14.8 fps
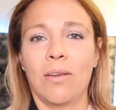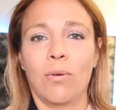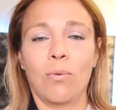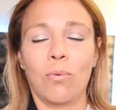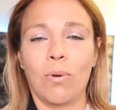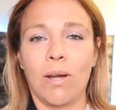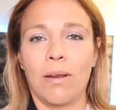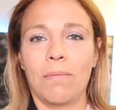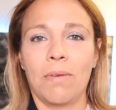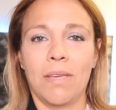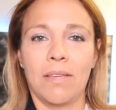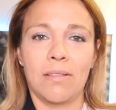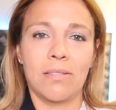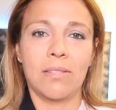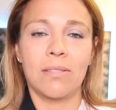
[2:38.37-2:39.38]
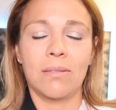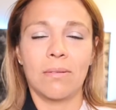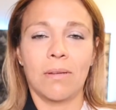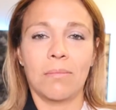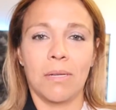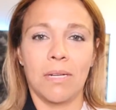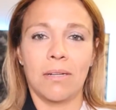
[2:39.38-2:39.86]
really, because
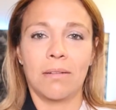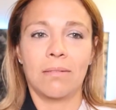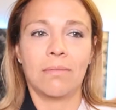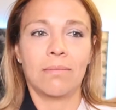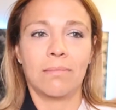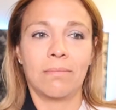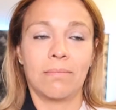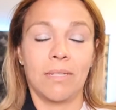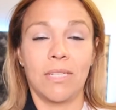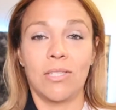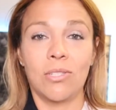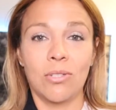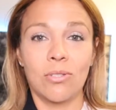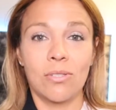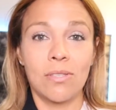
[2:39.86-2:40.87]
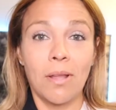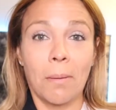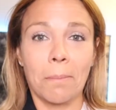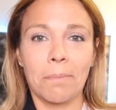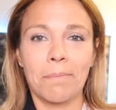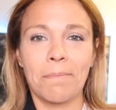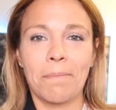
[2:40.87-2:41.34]
I mean it's just numb.